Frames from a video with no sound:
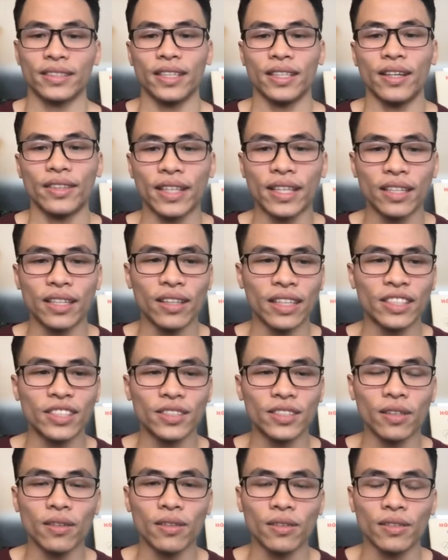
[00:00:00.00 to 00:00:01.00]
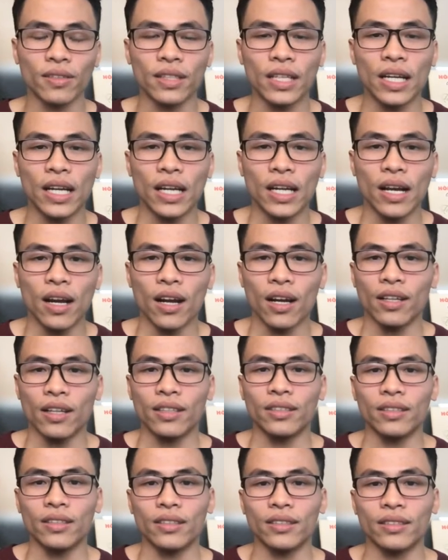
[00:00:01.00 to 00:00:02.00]
Okay, let's start.
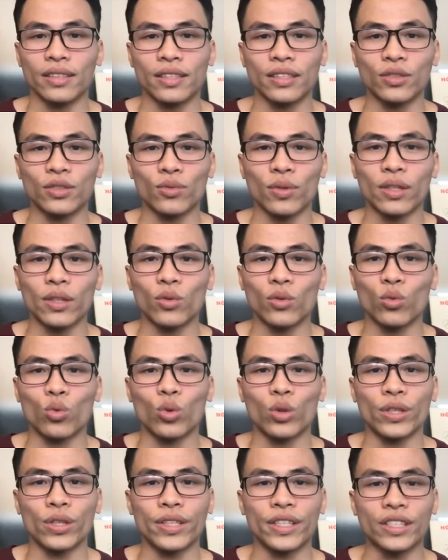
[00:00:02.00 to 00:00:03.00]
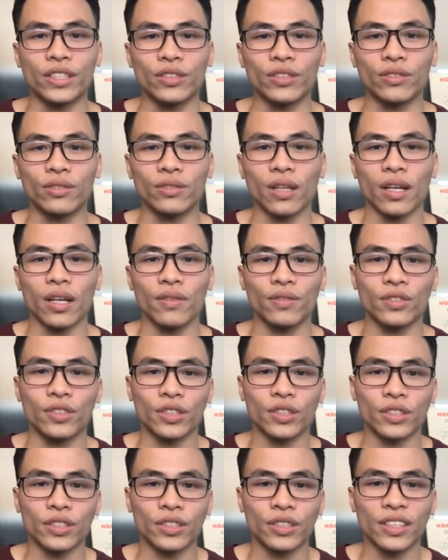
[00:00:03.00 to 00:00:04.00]
This week we have
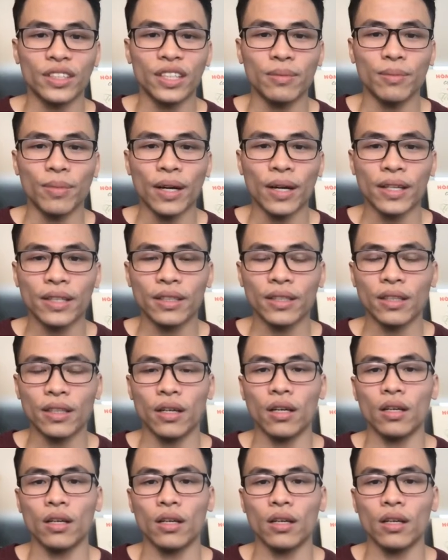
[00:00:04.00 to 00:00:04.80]
just come back